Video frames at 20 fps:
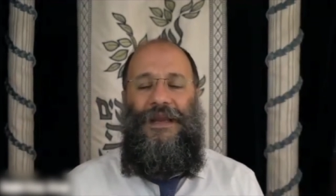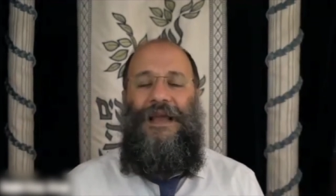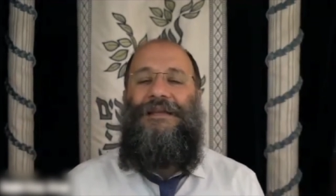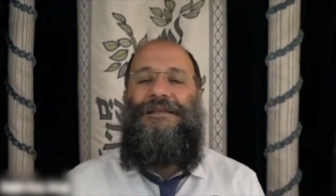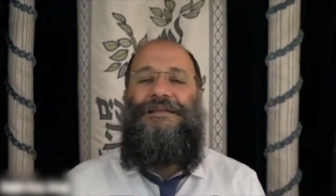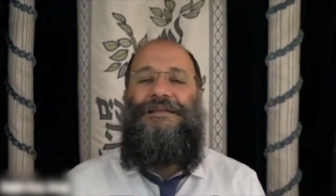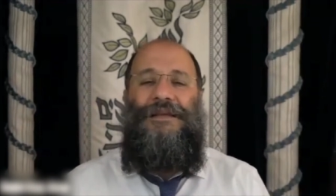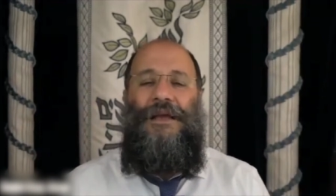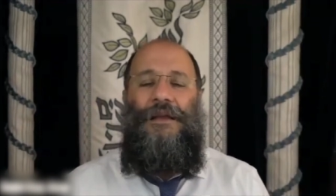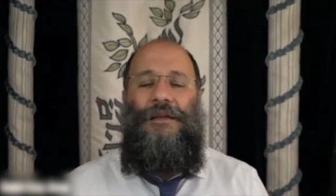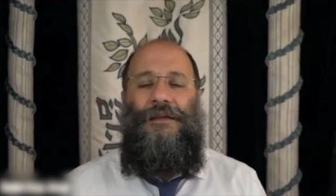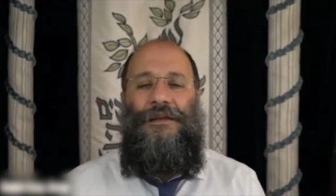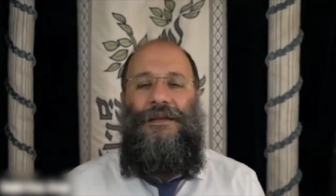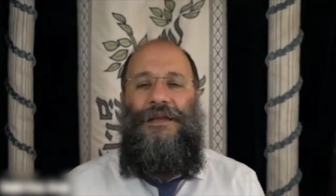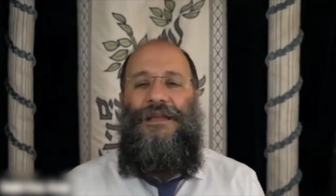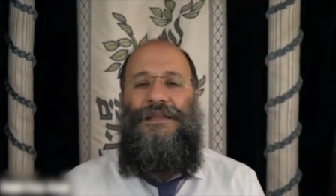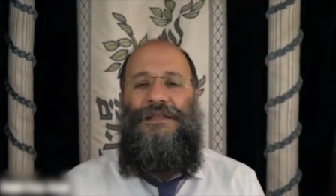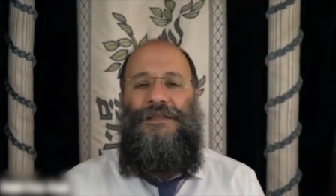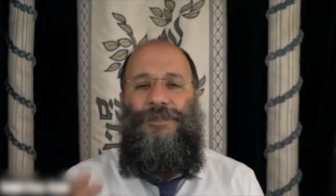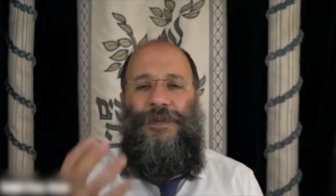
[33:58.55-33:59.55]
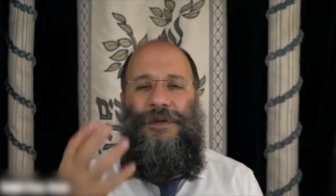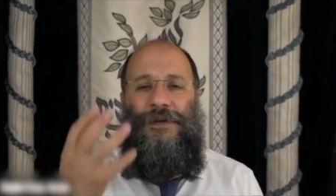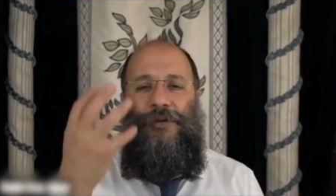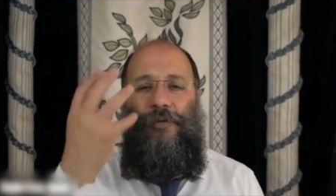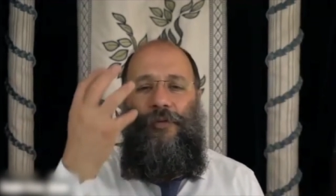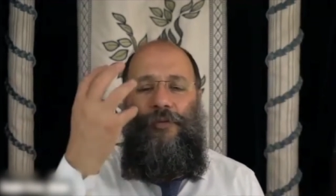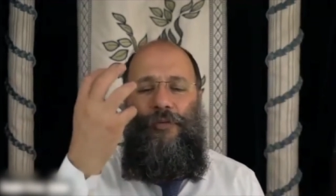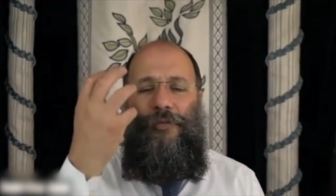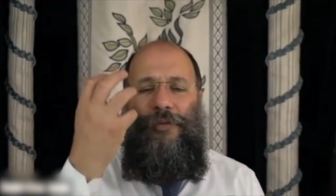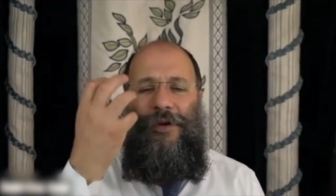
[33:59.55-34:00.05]
And suddenly it's been
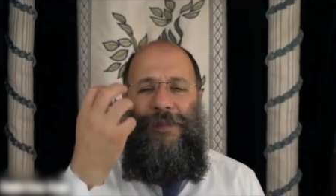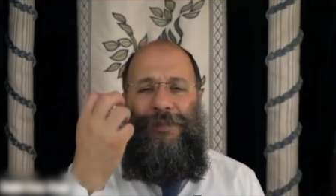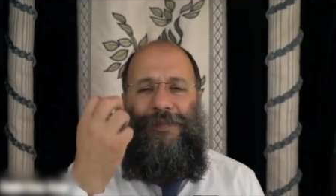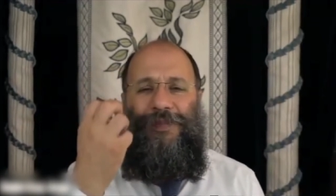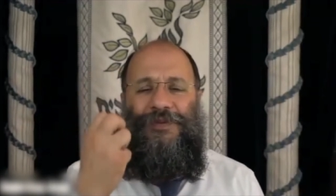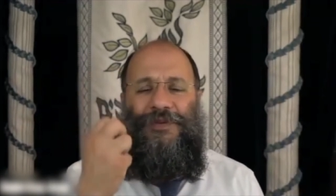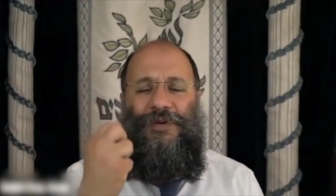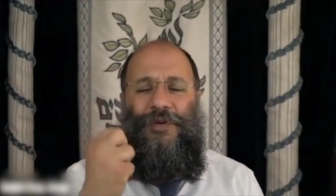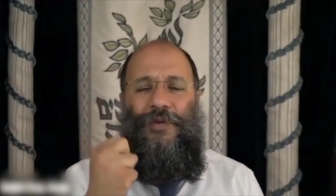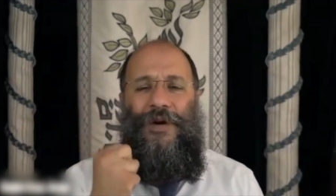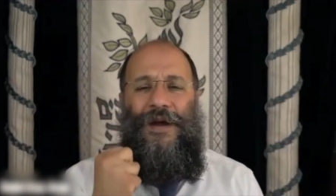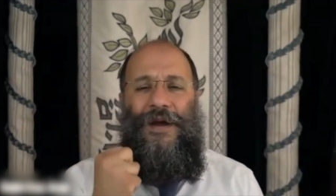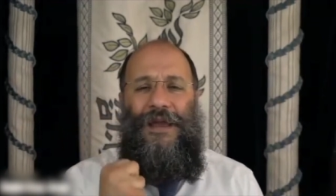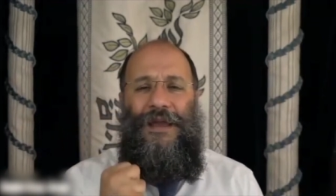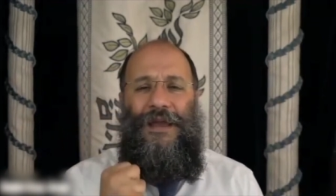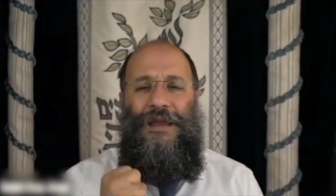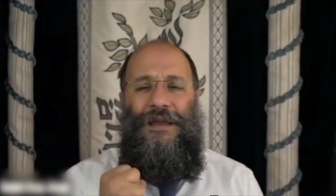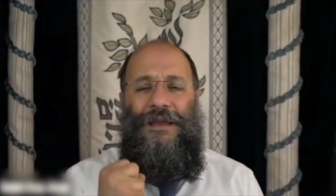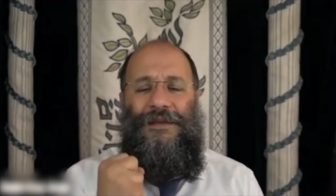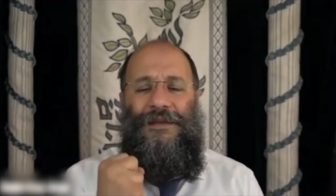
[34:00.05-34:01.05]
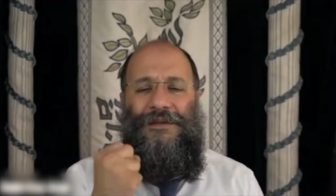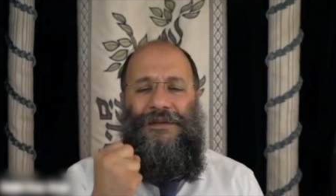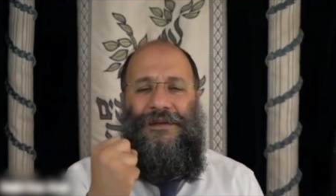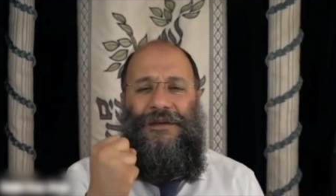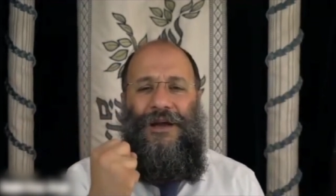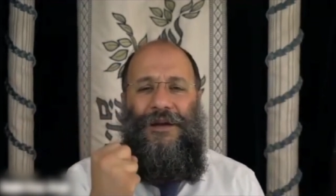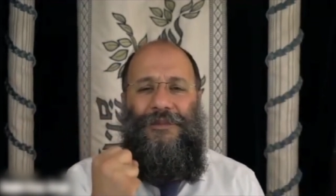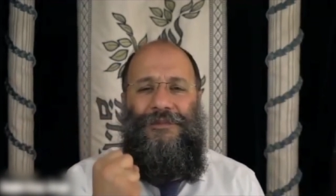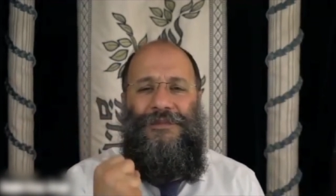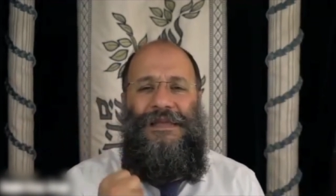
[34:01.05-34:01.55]
ripped away to
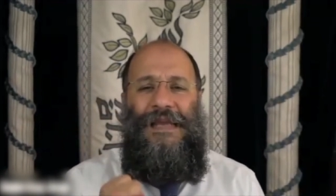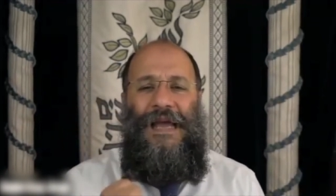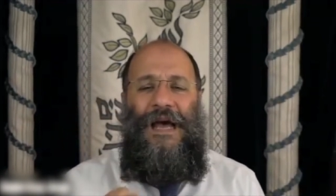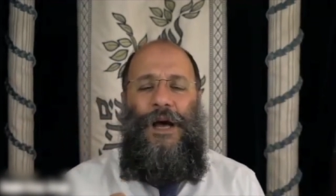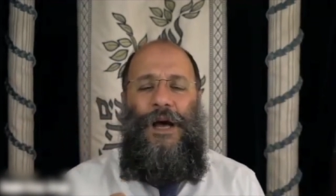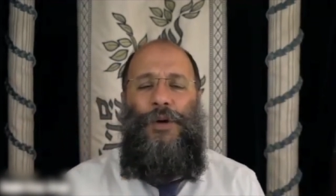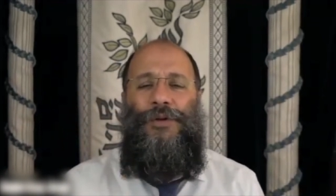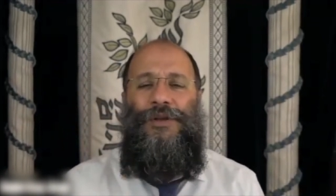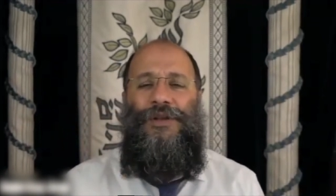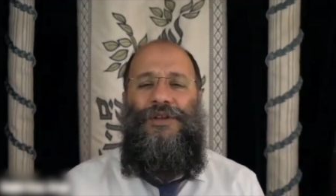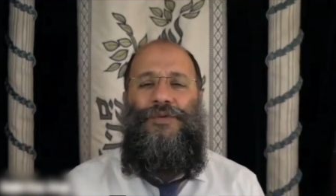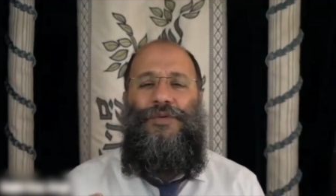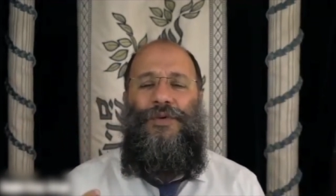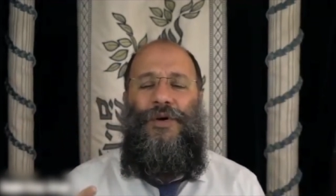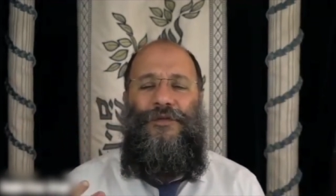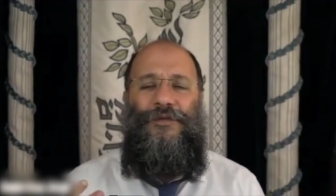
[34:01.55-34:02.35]
come down into a